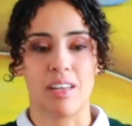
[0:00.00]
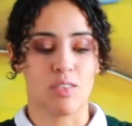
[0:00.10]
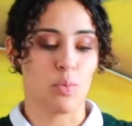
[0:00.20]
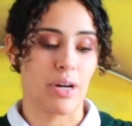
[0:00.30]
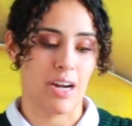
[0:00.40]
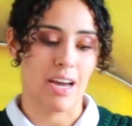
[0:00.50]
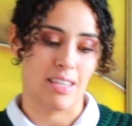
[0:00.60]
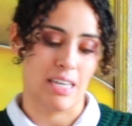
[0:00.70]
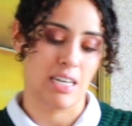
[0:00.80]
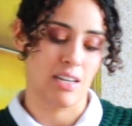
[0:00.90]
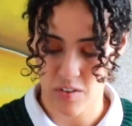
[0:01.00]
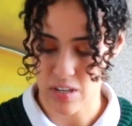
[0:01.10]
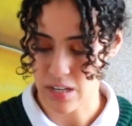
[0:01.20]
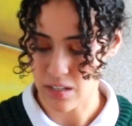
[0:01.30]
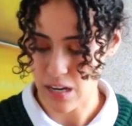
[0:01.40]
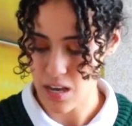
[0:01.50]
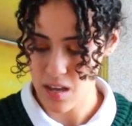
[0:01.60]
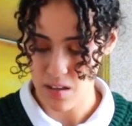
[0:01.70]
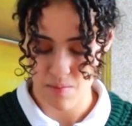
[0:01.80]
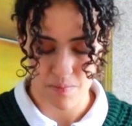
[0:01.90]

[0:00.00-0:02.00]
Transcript: thing to wear, I think. Second eye.